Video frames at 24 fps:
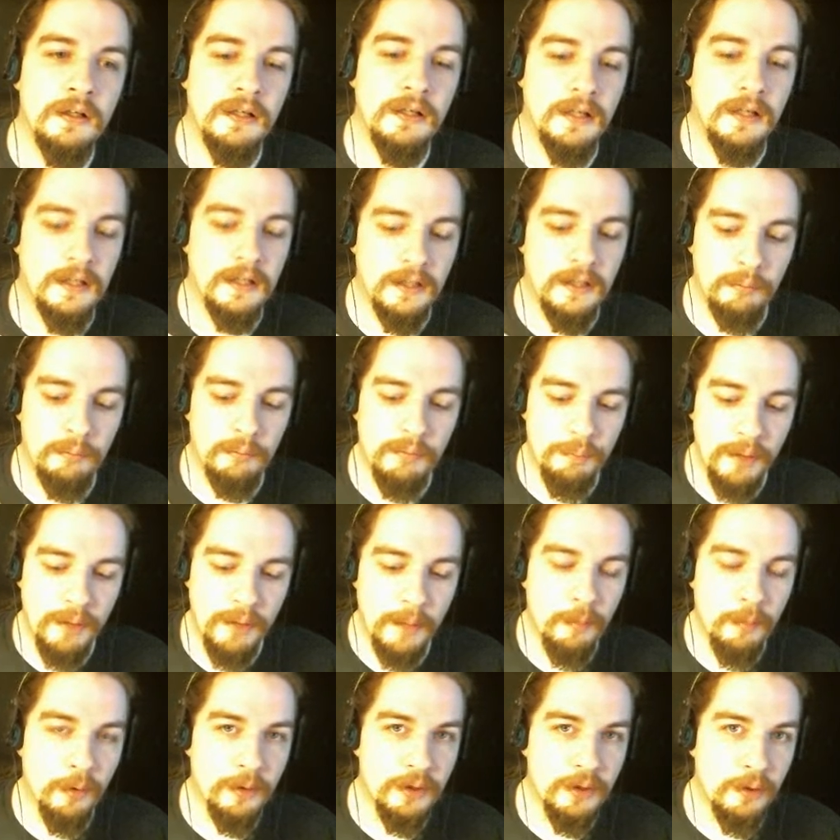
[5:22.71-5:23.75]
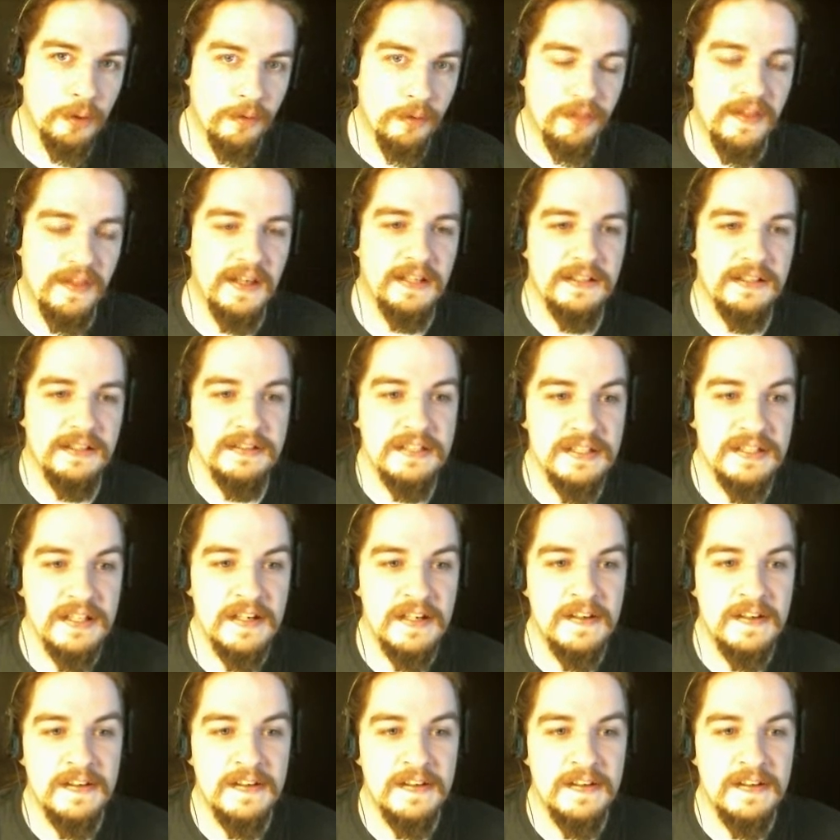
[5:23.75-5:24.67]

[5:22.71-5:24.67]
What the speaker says: primordial things.